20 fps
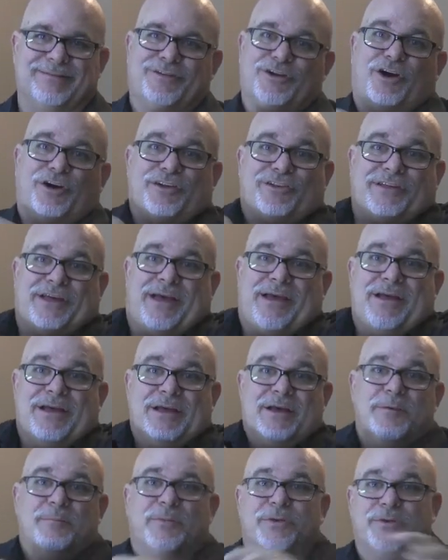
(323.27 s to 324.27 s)
sorry to say,
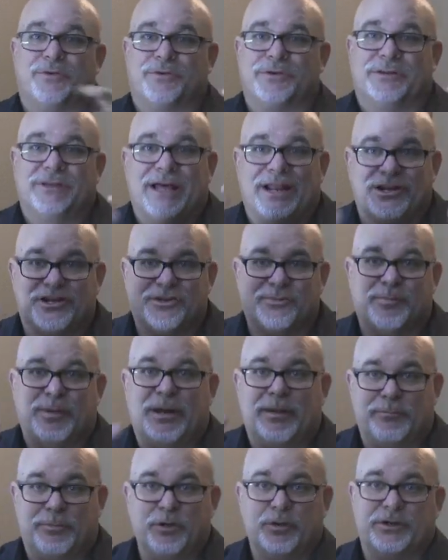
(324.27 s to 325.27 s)
but there was a lot of
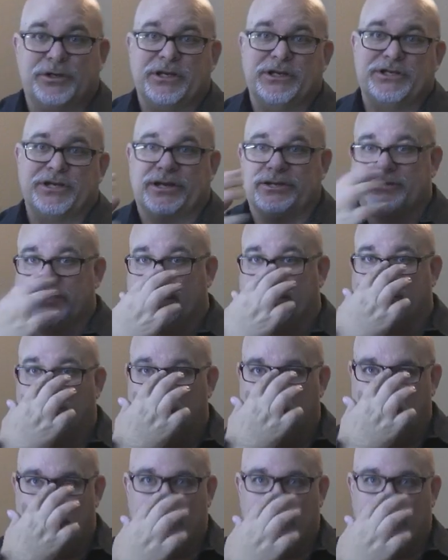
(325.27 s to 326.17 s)
spin and puke DJs there.